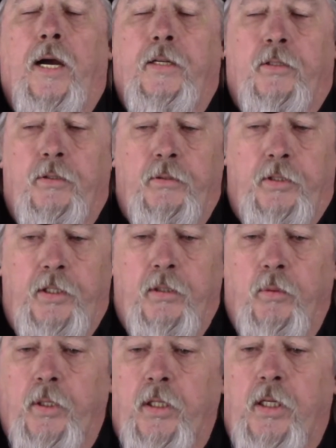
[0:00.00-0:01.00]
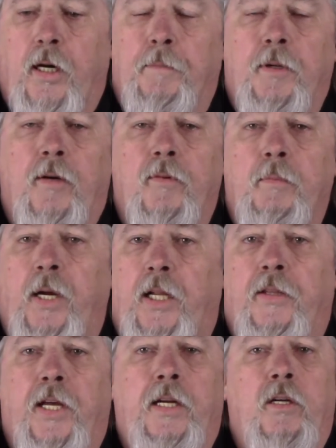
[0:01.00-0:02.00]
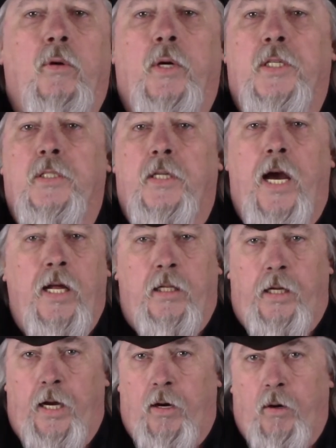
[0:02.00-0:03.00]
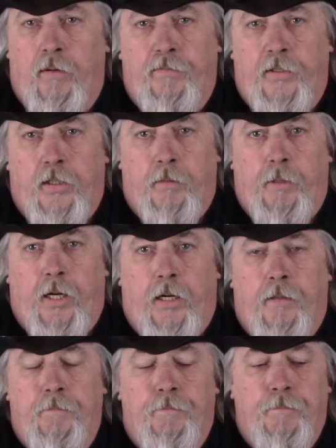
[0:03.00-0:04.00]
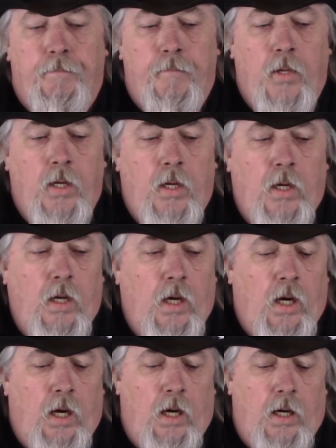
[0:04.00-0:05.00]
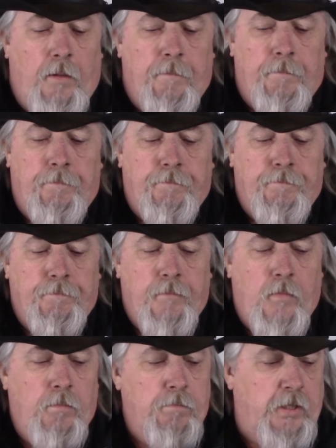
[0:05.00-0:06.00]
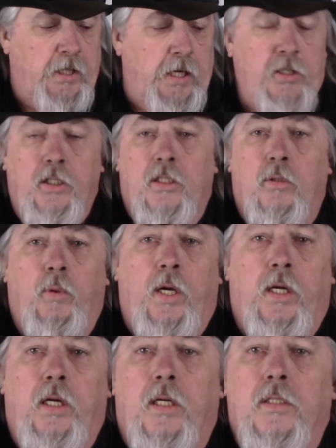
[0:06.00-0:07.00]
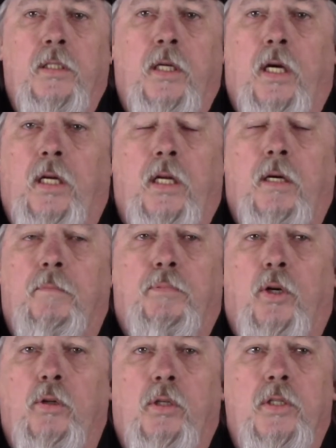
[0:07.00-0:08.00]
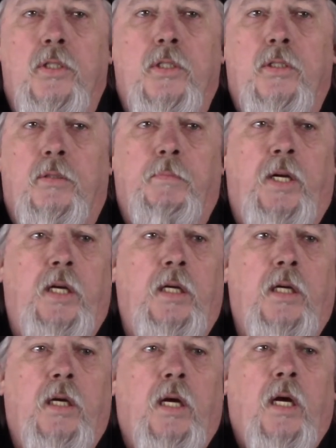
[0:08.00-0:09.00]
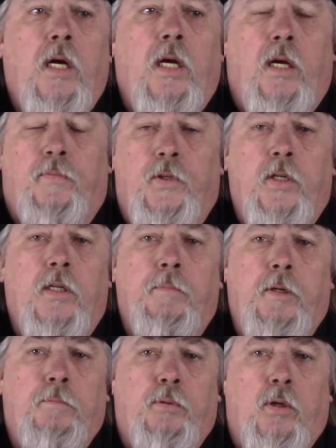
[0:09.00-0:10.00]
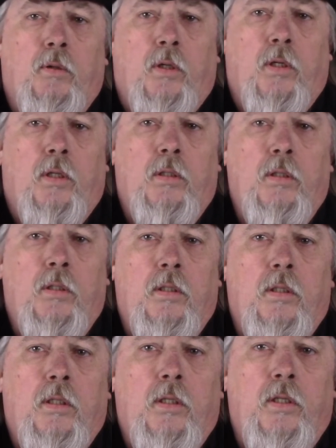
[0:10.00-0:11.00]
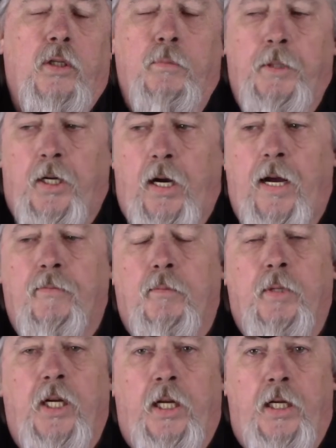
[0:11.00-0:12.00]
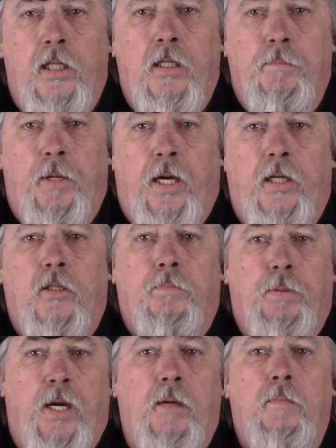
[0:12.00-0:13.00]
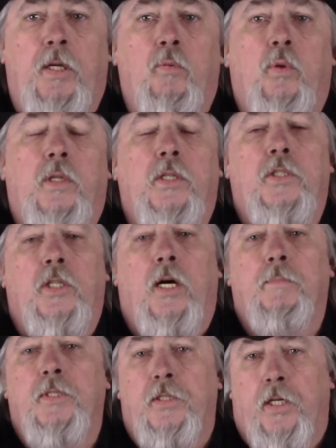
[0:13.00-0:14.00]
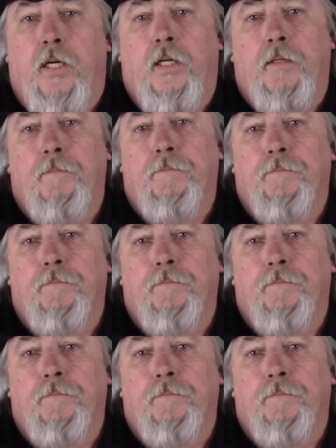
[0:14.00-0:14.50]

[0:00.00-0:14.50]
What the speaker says: do deal with a couple of them, and they know exactly how I feel about it. But that's just the way it is. Brokers, to me, if you're going to be a broker, you better have the money in the bank to pay me when the job is done.